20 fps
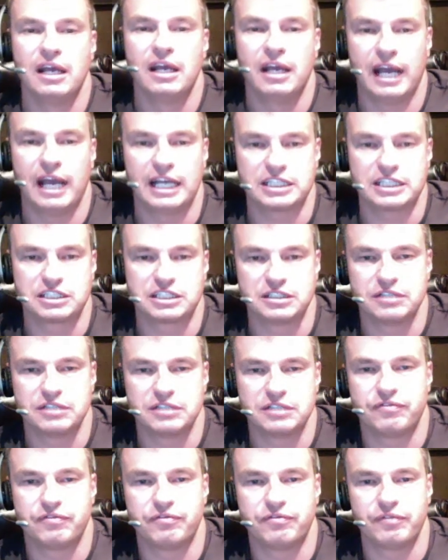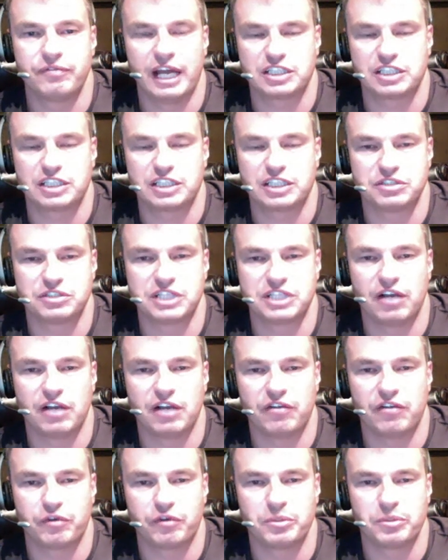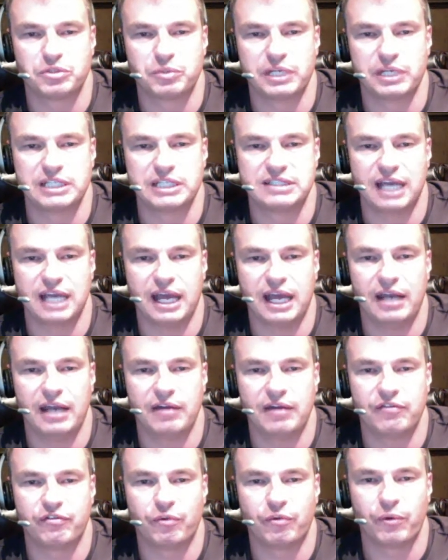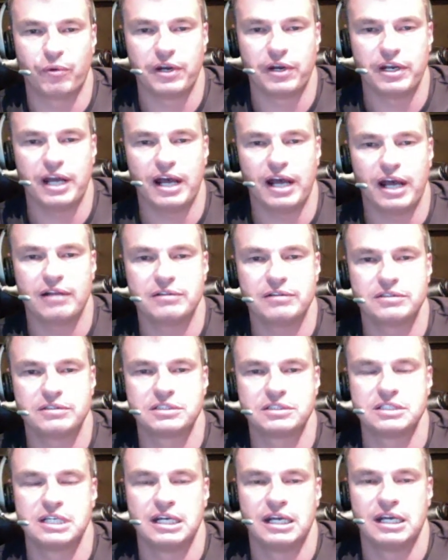It has to sell for between $10 and $40,